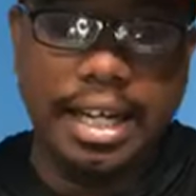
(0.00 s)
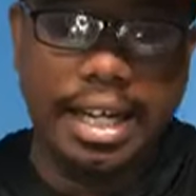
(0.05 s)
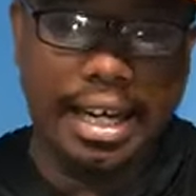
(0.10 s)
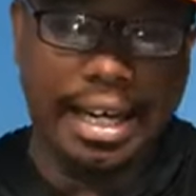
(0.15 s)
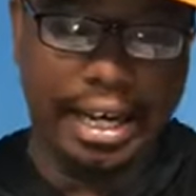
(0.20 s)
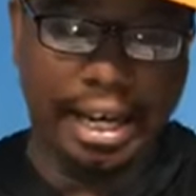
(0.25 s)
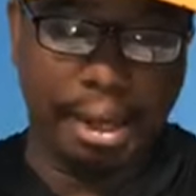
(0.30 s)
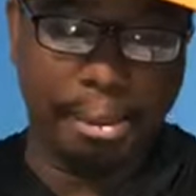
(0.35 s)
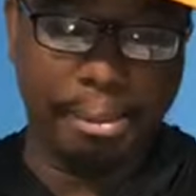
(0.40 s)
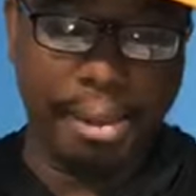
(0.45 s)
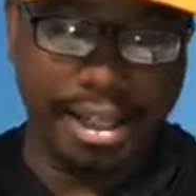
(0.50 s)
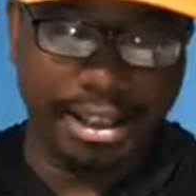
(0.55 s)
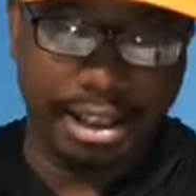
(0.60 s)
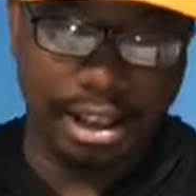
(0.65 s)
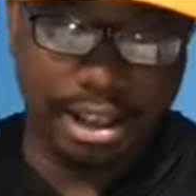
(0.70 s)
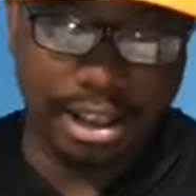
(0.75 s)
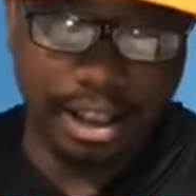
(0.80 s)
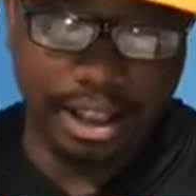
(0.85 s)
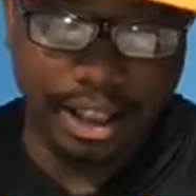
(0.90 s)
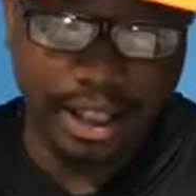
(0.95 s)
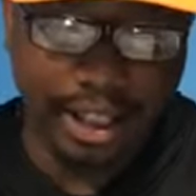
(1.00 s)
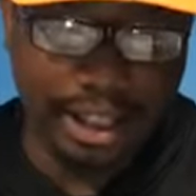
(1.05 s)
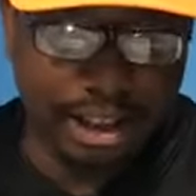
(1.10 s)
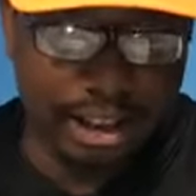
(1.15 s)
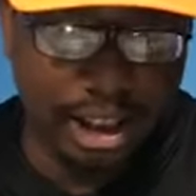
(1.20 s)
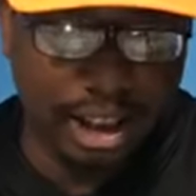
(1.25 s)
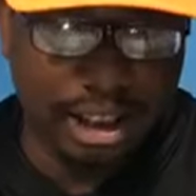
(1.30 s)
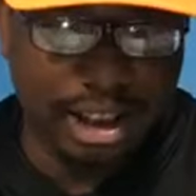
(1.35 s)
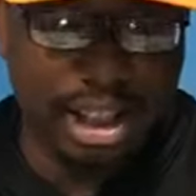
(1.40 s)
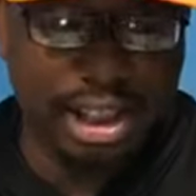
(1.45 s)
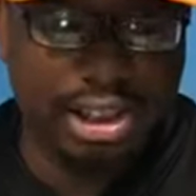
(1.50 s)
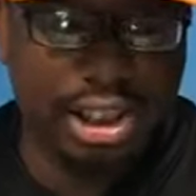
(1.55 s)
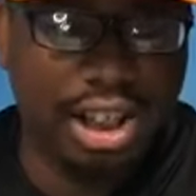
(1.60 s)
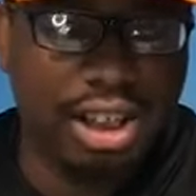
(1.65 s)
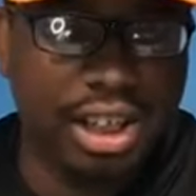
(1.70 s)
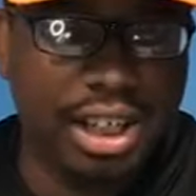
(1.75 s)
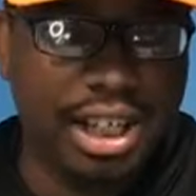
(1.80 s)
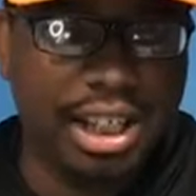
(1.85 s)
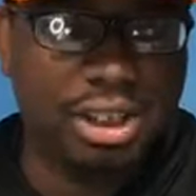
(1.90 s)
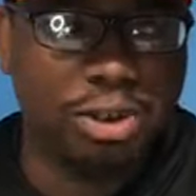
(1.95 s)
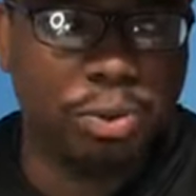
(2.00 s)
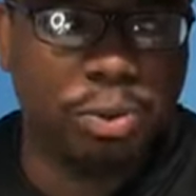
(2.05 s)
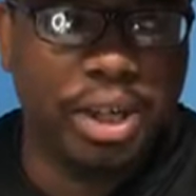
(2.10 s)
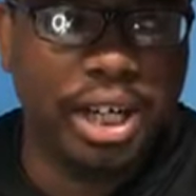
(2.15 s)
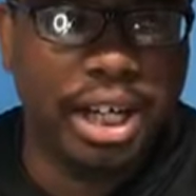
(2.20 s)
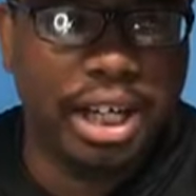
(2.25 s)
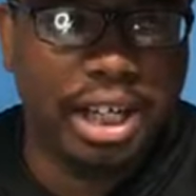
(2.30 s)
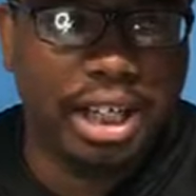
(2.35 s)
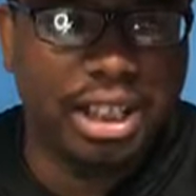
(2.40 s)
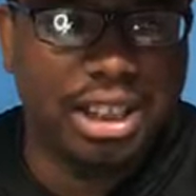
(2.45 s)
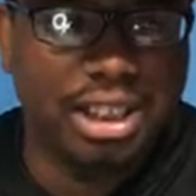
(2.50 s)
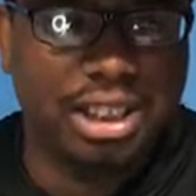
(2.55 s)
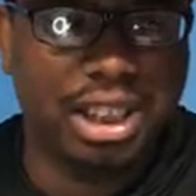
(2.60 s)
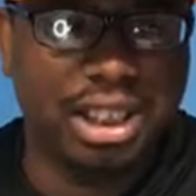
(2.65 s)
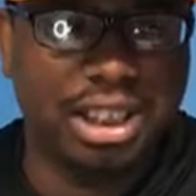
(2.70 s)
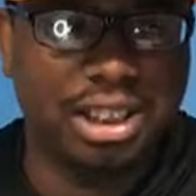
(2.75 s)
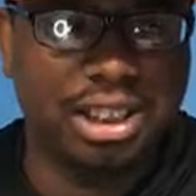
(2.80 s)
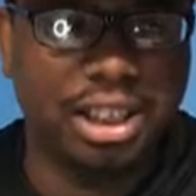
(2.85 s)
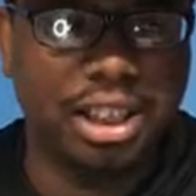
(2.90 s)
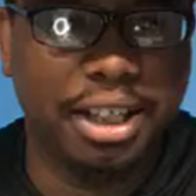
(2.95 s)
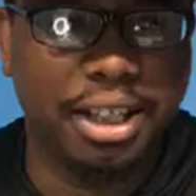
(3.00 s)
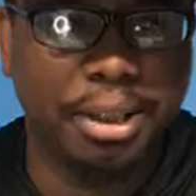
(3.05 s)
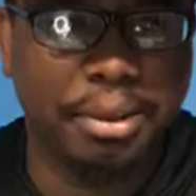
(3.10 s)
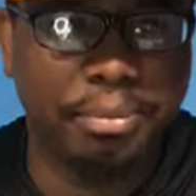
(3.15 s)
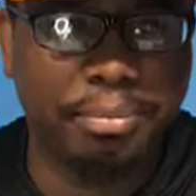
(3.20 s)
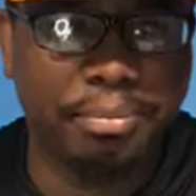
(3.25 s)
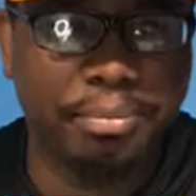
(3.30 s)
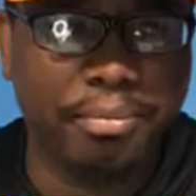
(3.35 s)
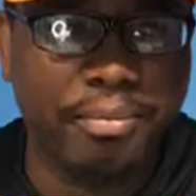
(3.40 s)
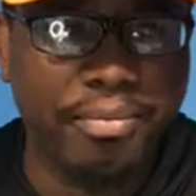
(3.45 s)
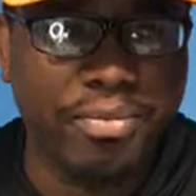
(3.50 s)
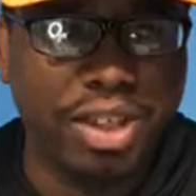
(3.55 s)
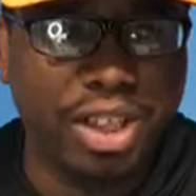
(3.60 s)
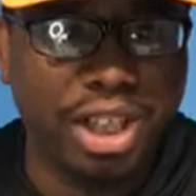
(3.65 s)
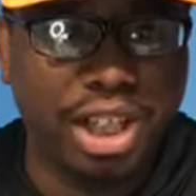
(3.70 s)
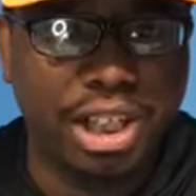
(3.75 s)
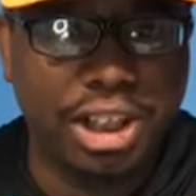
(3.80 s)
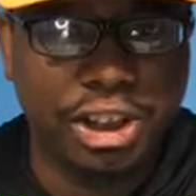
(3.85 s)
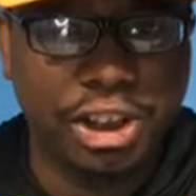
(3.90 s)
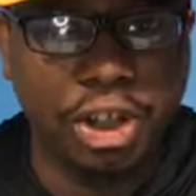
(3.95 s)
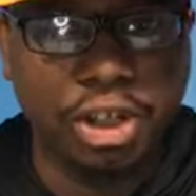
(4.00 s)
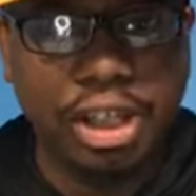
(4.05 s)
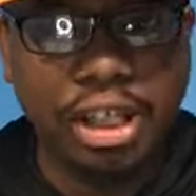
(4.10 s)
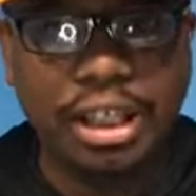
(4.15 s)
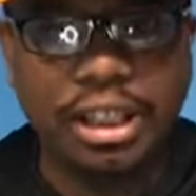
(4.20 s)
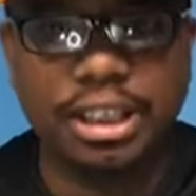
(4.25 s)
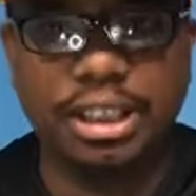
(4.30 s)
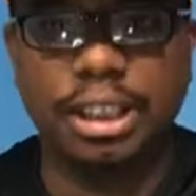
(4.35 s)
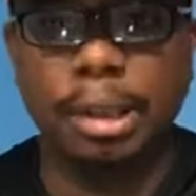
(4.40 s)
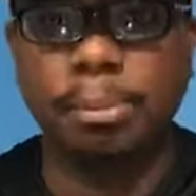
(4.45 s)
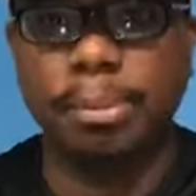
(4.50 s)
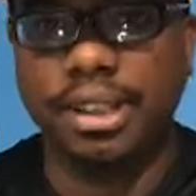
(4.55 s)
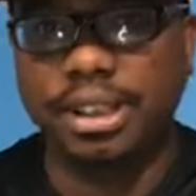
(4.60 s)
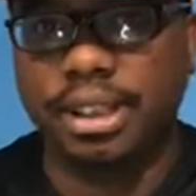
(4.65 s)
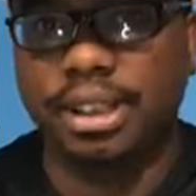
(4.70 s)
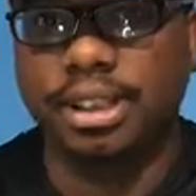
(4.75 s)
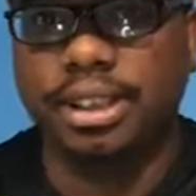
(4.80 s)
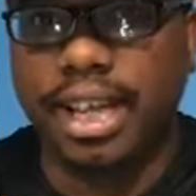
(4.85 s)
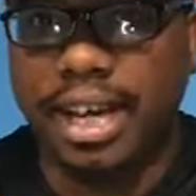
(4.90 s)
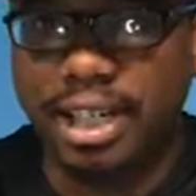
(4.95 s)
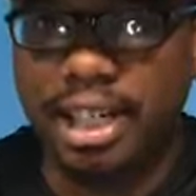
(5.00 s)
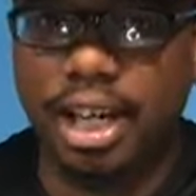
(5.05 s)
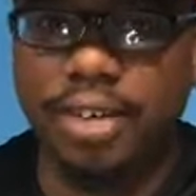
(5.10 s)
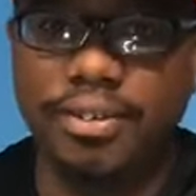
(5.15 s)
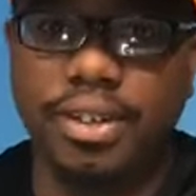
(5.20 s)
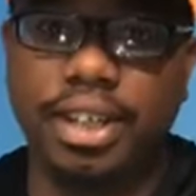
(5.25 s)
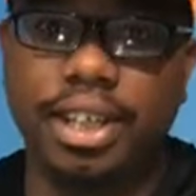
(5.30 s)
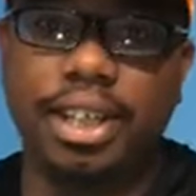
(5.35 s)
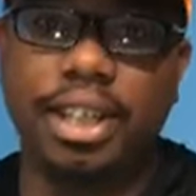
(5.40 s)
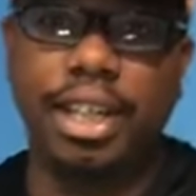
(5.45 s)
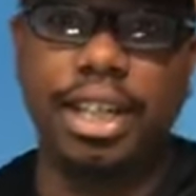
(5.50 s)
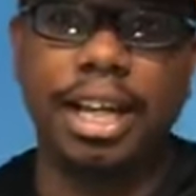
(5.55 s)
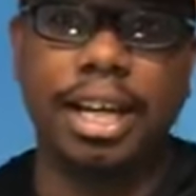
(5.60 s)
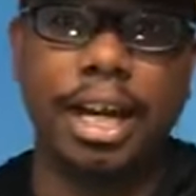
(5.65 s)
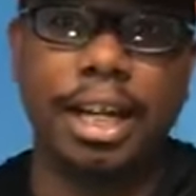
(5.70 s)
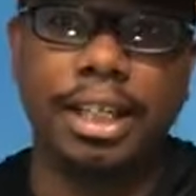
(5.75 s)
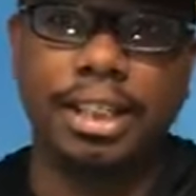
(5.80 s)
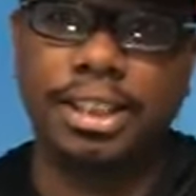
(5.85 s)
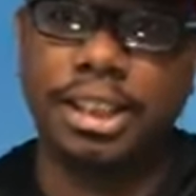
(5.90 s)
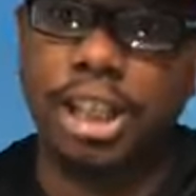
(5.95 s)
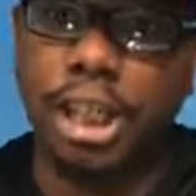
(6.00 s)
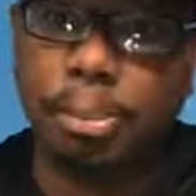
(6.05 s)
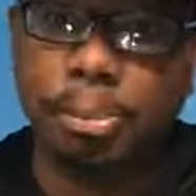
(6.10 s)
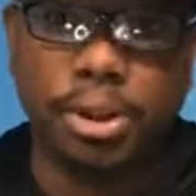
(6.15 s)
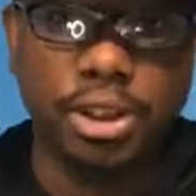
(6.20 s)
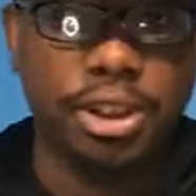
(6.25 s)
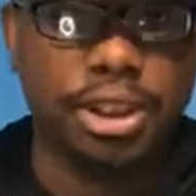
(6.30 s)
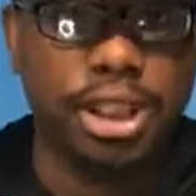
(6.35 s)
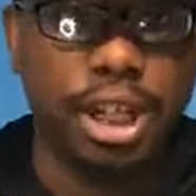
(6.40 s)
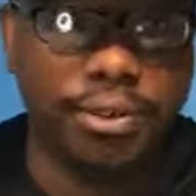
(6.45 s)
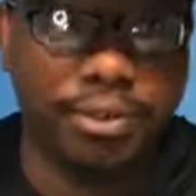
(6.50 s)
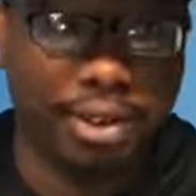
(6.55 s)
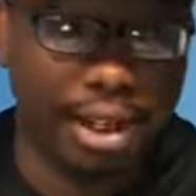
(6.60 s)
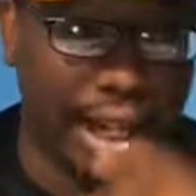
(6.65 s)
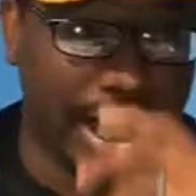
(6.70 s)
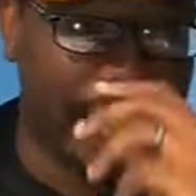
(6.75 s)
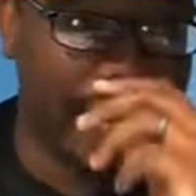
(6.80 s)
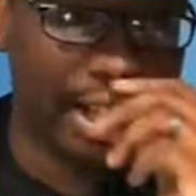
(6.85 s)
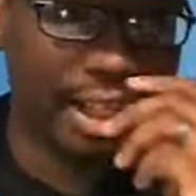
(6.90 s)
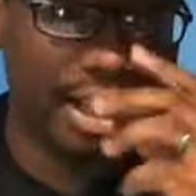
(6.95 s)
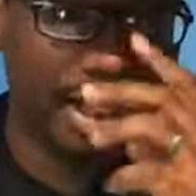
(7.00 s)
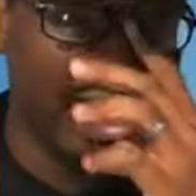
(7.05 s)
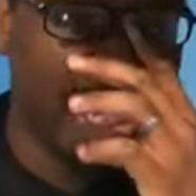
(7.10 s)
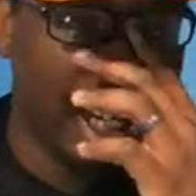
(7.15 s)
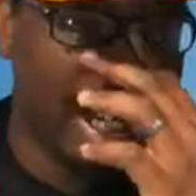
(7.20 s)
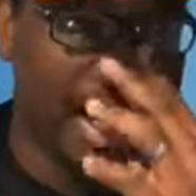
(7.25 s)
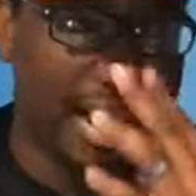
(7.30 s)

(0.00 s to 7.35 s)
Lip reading: and basically he took us under his wing and just showed us the business side of it. Simple stuff like